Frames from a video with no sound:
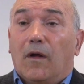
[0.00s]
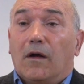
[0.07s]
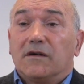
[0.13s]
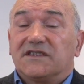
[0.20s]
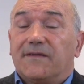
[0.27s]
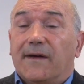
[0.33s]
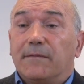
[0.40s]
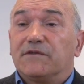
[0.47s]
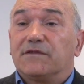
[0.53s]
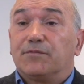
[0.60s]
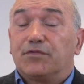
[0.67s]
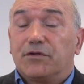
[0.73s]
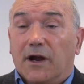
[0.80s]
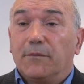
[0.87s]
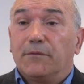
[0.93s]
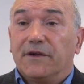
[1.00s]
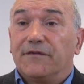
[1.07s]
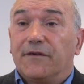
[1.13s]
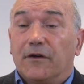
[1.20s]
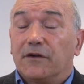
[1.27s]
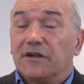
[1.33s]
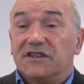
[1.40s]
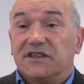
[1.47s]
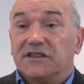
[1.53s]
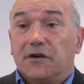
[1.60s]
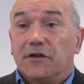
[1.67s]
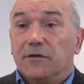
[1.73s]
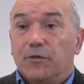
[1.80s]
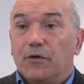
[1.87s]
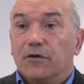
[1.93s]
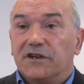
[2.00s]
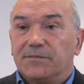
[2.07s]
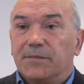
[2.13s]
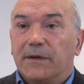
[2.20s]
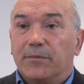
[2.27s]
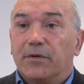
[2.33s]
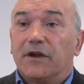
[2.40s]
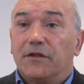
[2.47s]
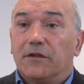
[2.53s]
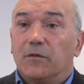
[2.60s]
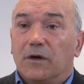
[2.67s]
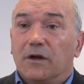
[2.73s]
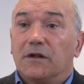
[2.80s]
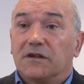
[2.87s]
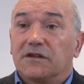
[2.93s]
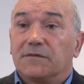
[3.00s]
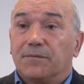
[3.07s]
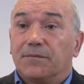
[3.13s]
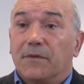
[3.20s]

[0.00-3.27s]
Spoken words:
Oxfam's primary focus is on the poorest people in the world,